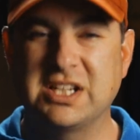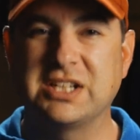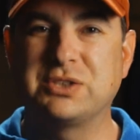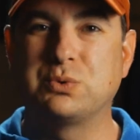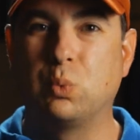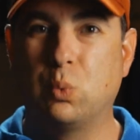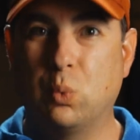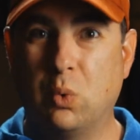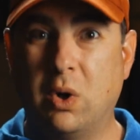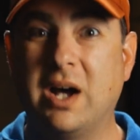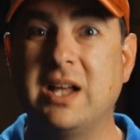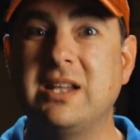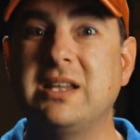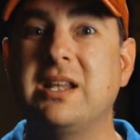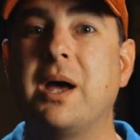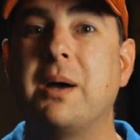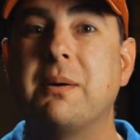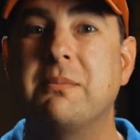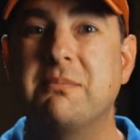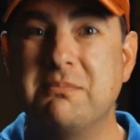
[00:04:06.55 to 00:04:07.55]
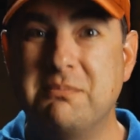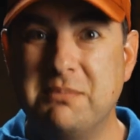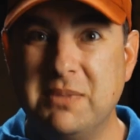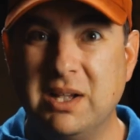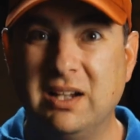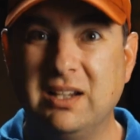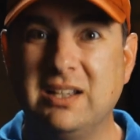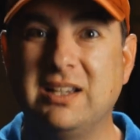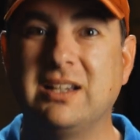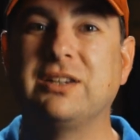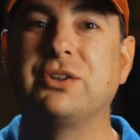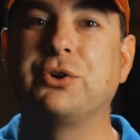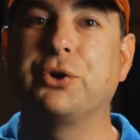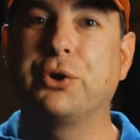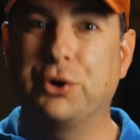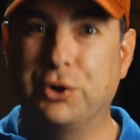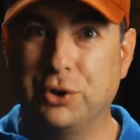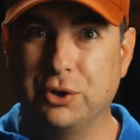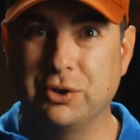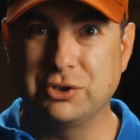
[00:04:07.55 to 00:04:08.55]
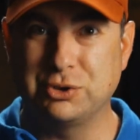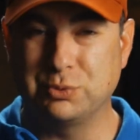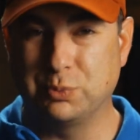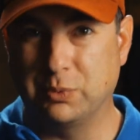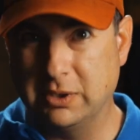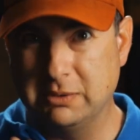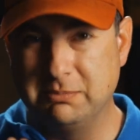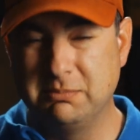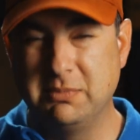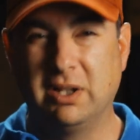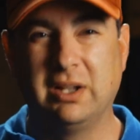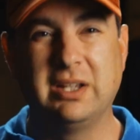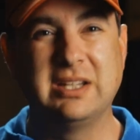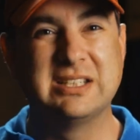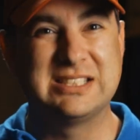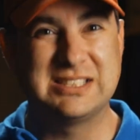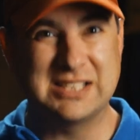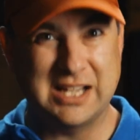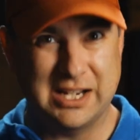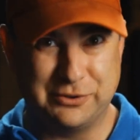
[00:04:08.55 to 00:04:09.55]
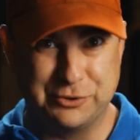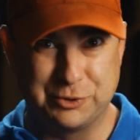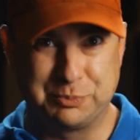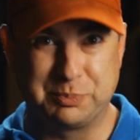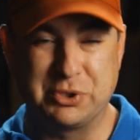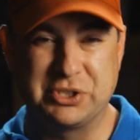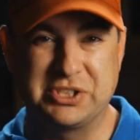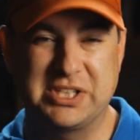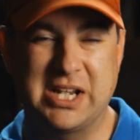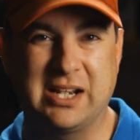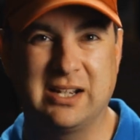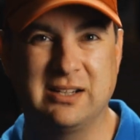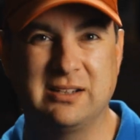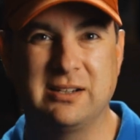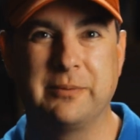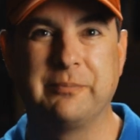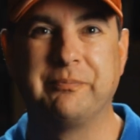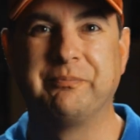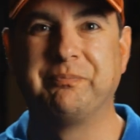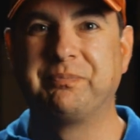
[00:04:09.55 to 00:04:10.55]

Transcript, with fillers: That's 1,000,000 hertz, 1,000,000 cycles per second.